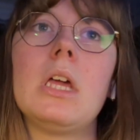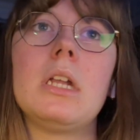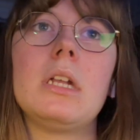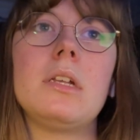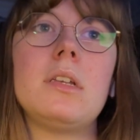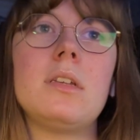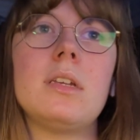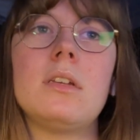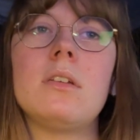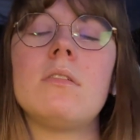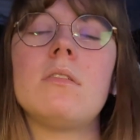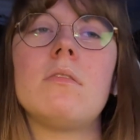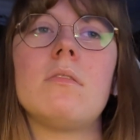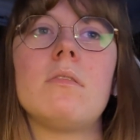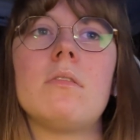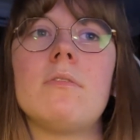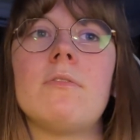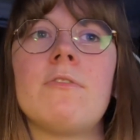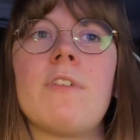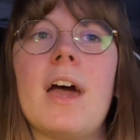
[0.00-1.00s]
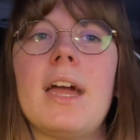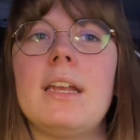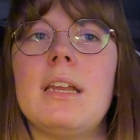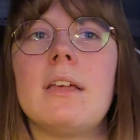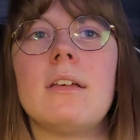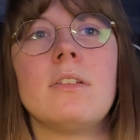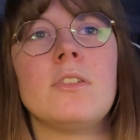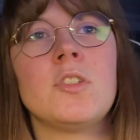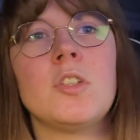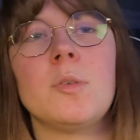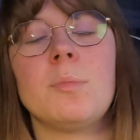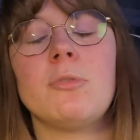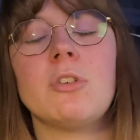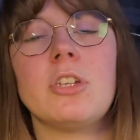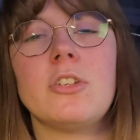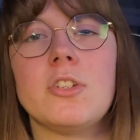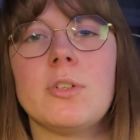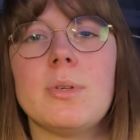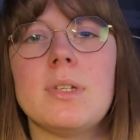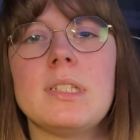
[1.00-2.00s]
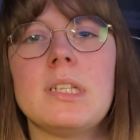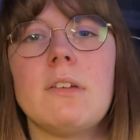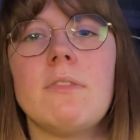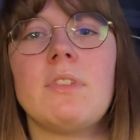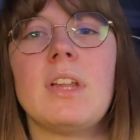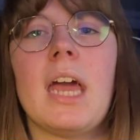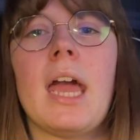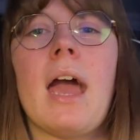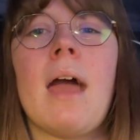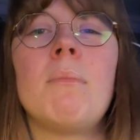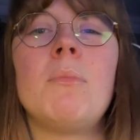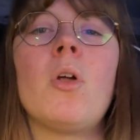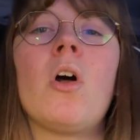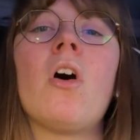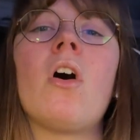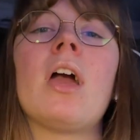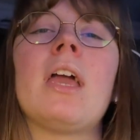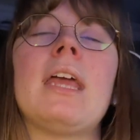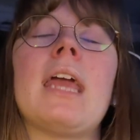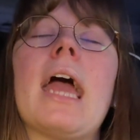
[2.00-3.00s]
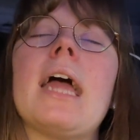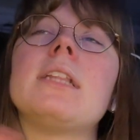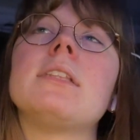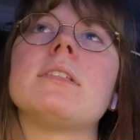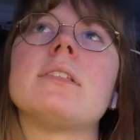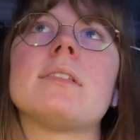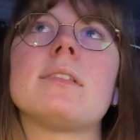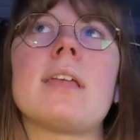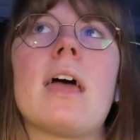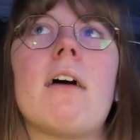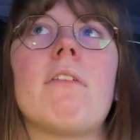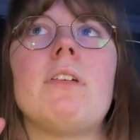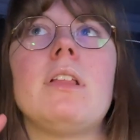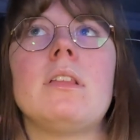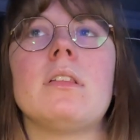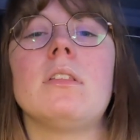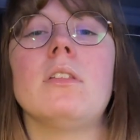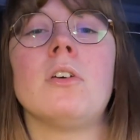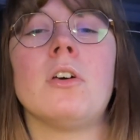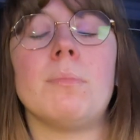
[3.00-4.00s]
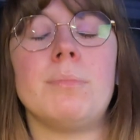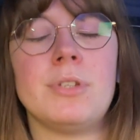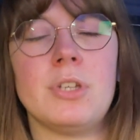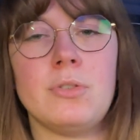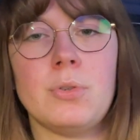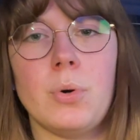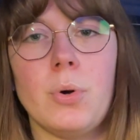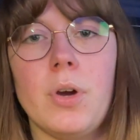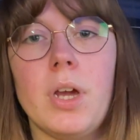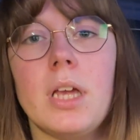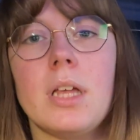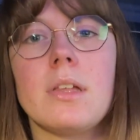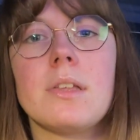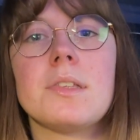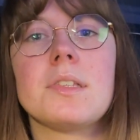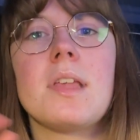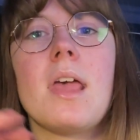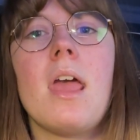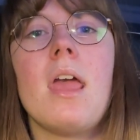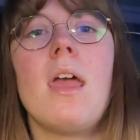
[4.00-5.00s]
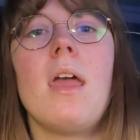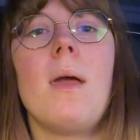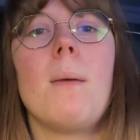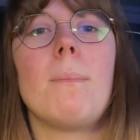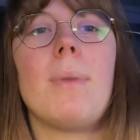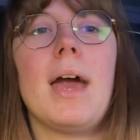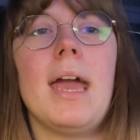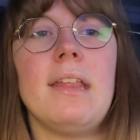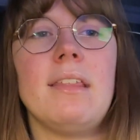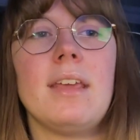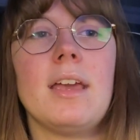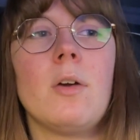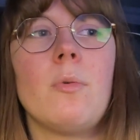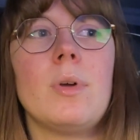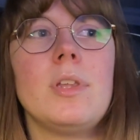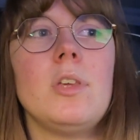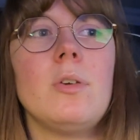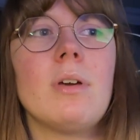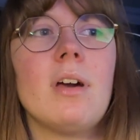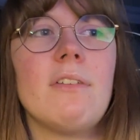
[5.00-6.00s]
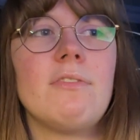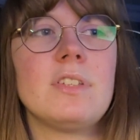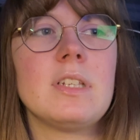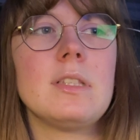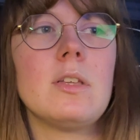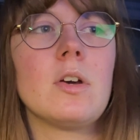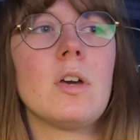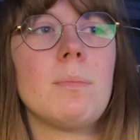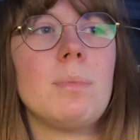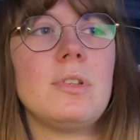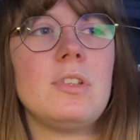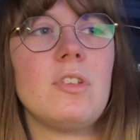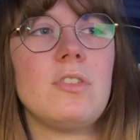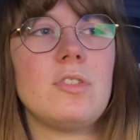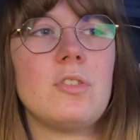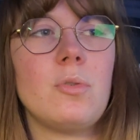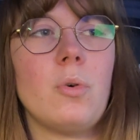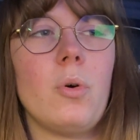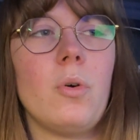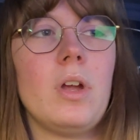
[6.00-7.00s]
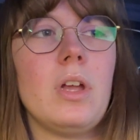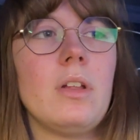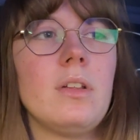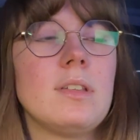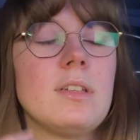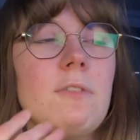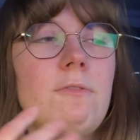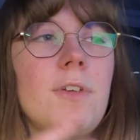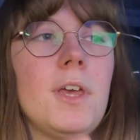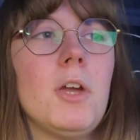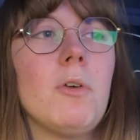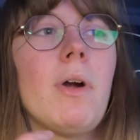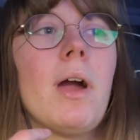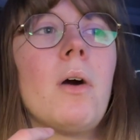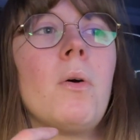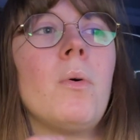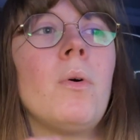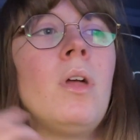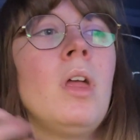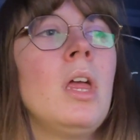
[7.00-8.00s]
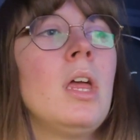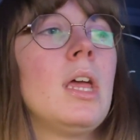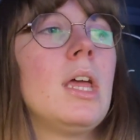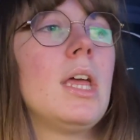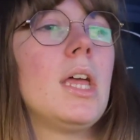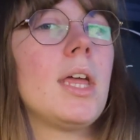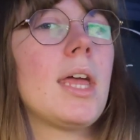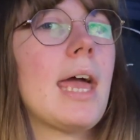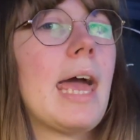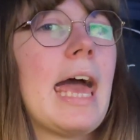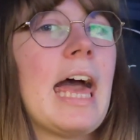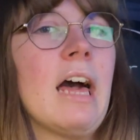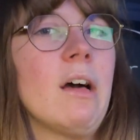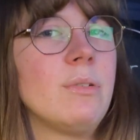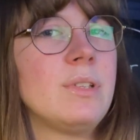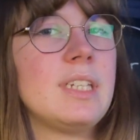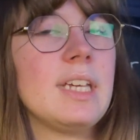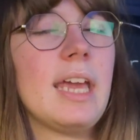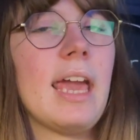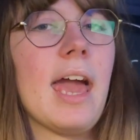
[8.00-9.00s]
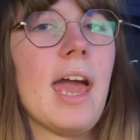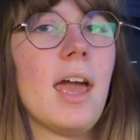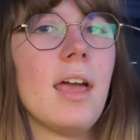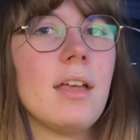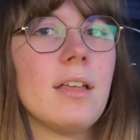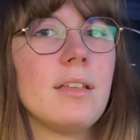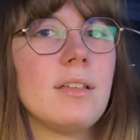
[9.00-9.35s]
didn't find it super intuitive, like, I'm not against having to look up tutorials, but I think when you have to look up a tutorial to figure out how to get